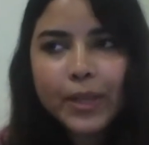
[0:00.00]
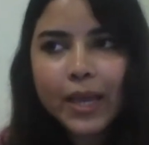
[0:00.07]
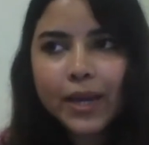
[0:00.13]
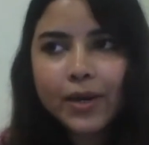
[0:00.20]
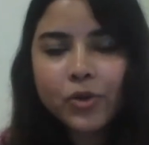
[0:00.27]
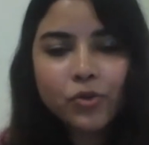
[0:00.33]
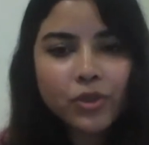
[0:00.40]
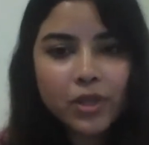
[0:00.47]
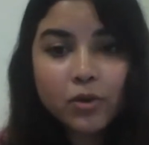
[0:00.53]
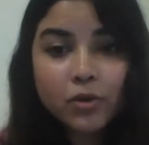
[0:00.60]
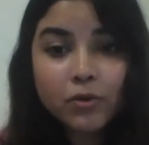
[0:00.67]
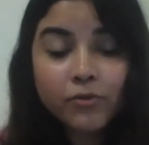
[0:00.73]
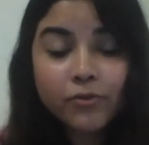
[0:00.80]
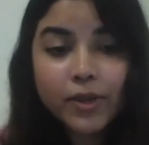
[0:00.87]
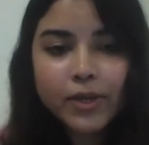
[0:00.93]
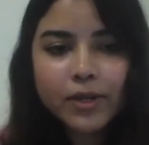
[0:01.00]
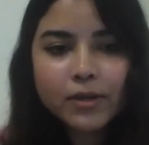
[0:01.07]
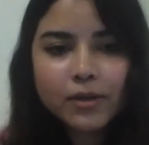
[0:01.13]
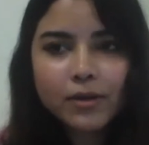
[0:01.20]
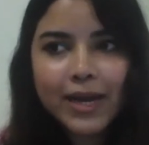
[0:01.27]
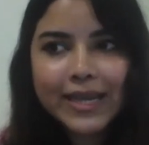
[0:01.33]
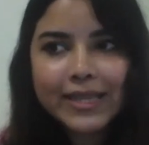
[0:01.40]
And to think of it,
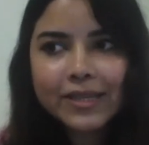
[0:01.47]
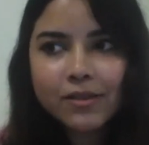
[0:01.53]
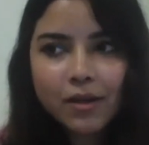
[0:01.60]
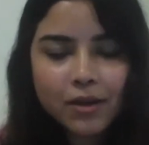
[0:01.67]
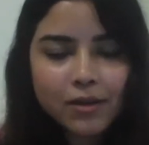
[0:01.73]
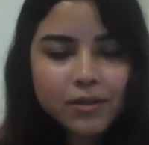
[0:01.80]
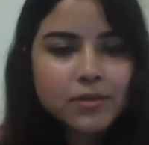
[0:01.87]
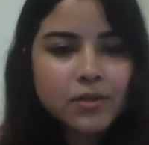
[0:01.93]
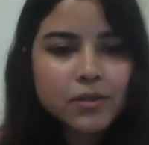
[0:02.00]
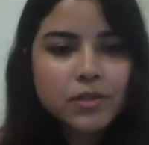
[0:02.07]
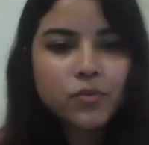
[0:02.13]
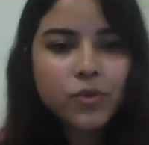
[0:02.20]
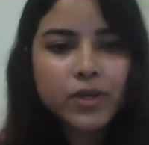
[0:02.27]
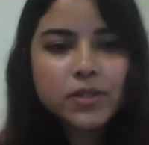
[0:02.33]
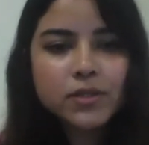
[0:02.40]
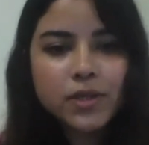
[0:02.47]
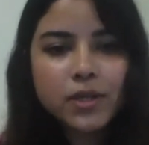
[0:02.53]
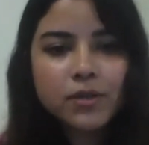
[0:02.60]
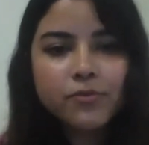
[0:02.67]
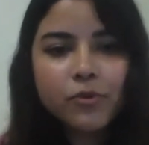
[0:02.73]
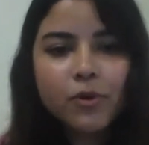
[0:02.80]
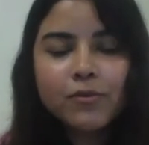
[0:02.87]
I think the answer is quite
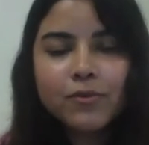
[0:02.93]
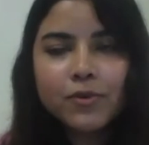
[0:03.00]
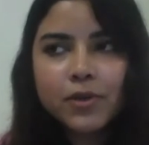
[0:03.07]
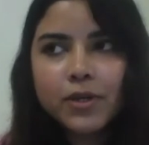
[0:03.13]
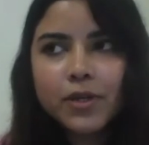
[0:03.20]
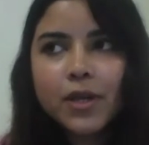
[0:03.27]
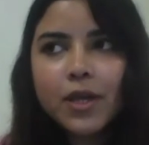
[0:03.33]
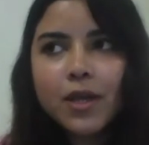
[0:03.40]
straightforward.